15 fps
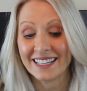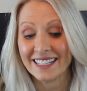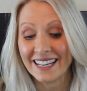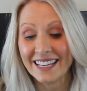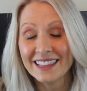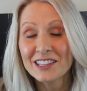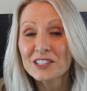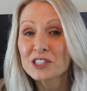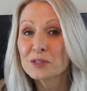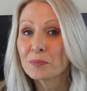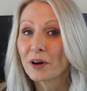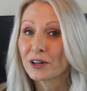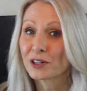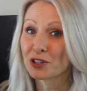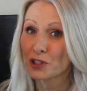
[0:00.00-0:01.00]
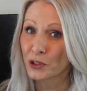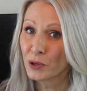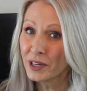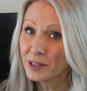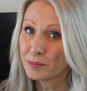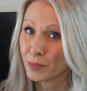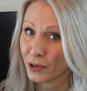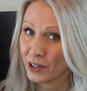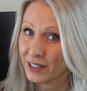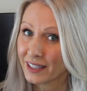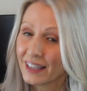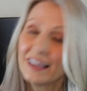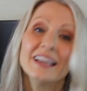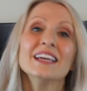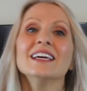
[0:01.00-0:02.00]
And in the Spark Joy book,